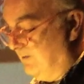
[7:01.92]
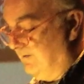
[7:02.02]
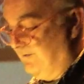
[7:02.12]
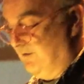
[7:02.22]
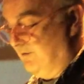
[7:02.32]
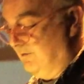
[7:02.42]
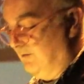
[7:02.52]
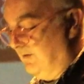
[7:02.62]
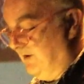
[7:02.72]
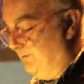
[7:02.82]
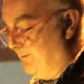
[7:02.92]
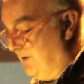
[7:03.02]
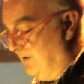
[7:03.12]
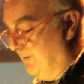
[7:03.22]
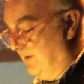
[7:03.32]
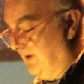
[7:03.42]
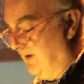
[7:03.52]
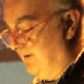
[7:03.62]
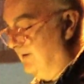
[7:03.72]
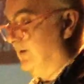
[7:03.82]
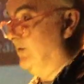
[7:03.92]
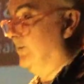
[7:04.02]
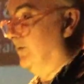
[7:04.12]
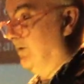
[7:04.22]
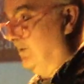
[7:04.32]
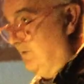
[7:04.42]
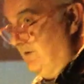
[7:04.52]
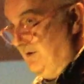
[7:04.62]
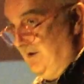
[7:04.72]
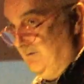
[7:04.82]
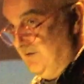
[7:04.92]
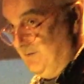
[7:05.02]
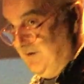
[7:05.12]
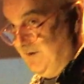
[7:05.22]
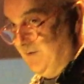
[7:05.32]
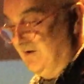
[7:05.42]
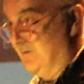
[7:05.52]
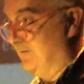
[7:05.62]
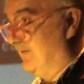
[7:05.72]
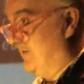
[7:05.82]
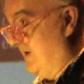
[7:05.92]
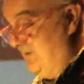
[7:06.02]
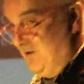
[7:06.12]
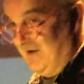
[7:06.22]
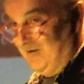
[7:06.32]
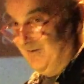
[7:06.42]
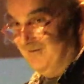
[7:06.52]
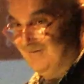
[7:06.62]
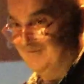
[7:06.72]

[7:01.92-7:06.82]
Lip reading: Review, Lit Pub, and the Tupelo Quarterly. Would you please welcome Jamie O'Halloran.